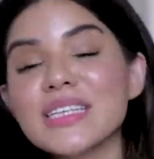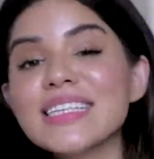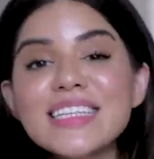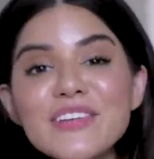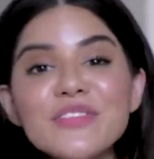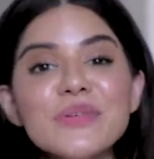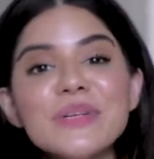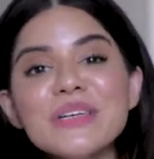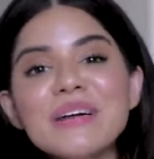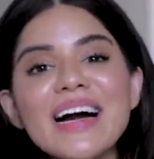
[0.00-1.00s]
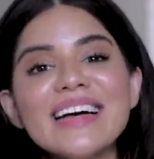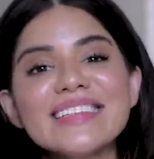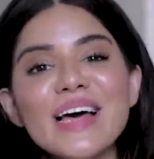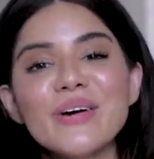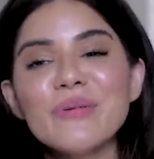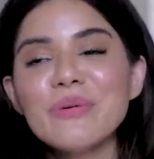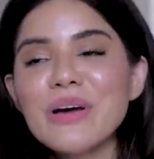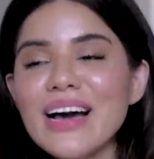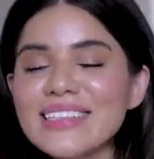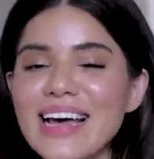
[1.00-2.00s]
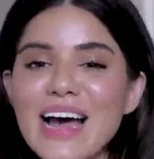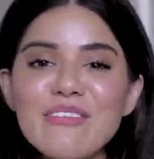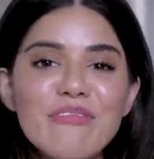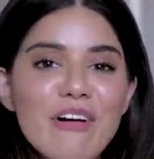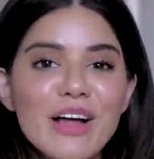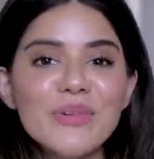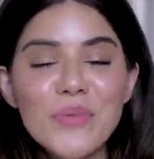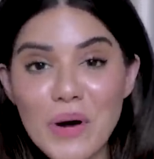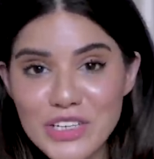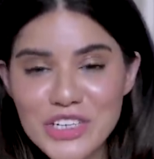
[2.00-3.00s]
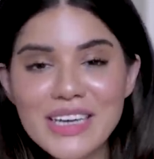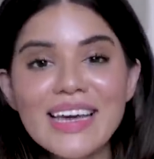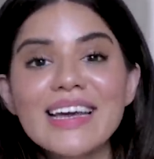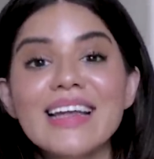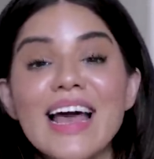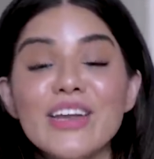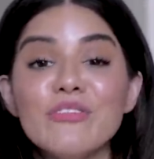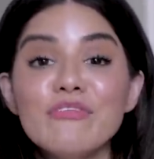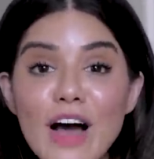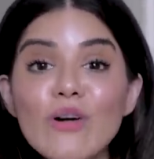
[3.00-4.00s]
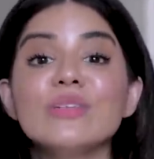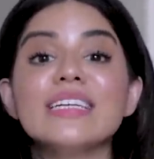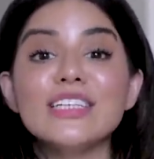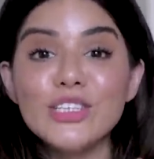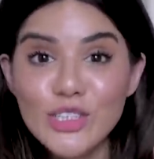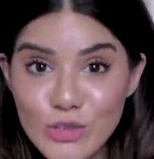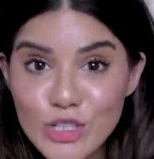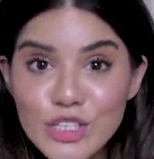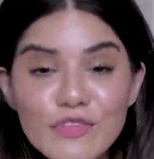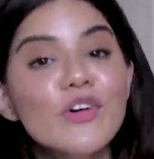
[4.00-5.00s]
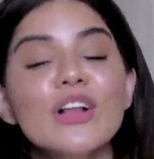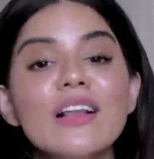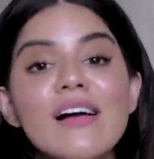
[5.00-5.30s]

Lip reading: this is it for the video, guys. I hope you guys had fun watching it and you found it useful.